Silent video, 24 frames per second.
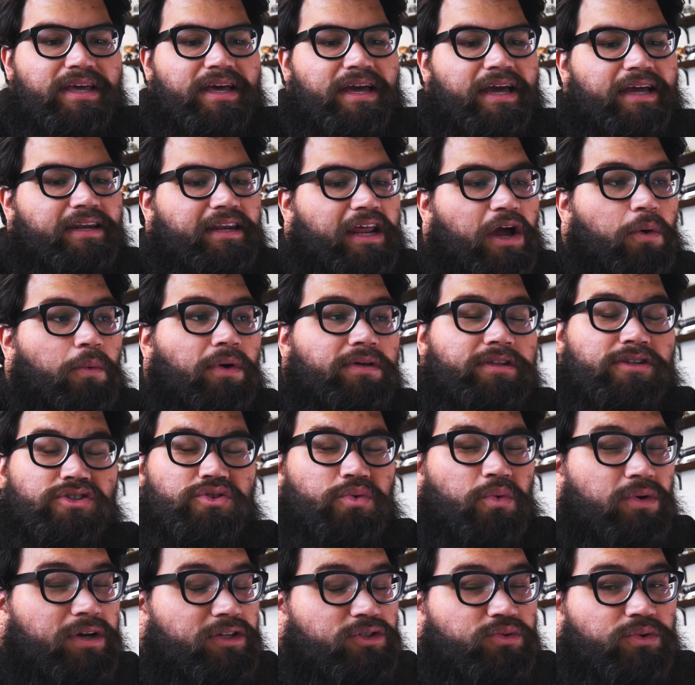And now while the
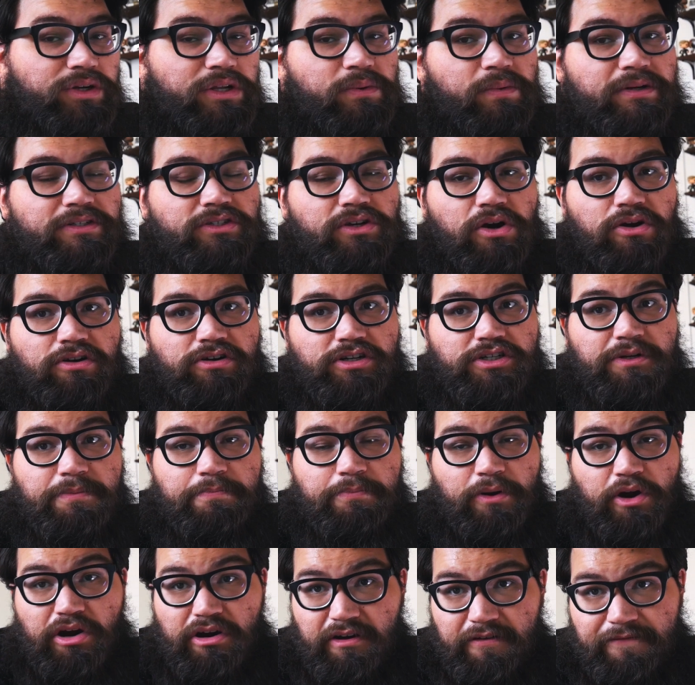2021s aren't
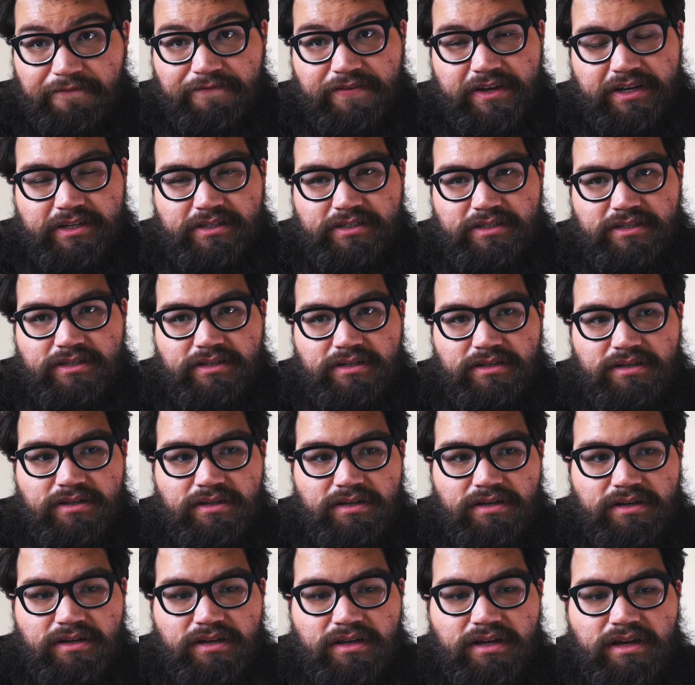perfect,
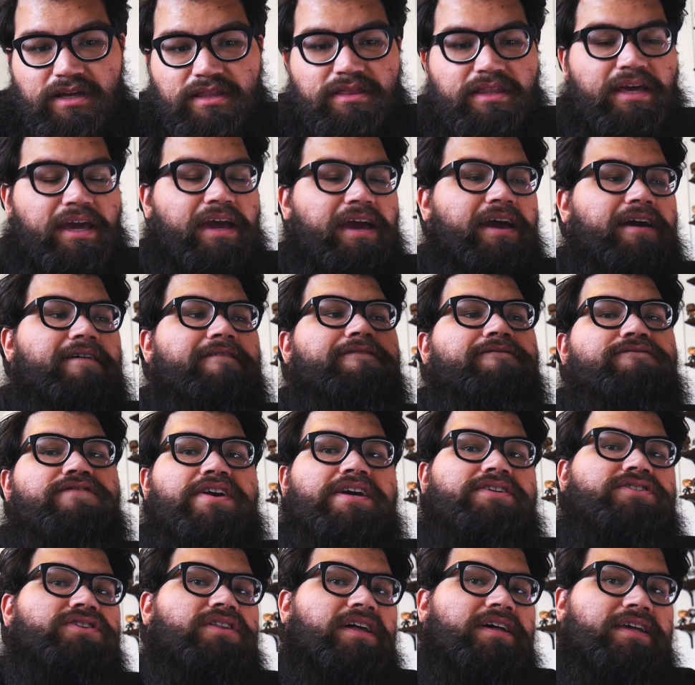they have
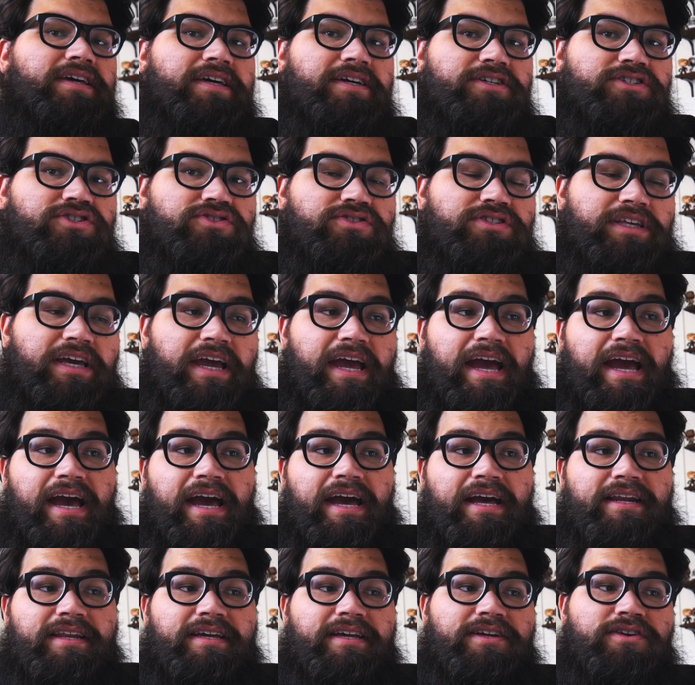fixed a lot of issues they
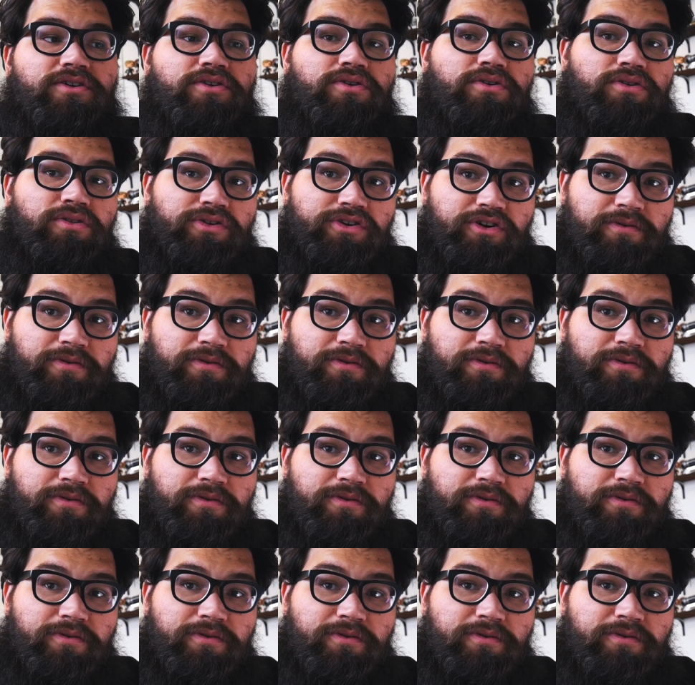had in earlier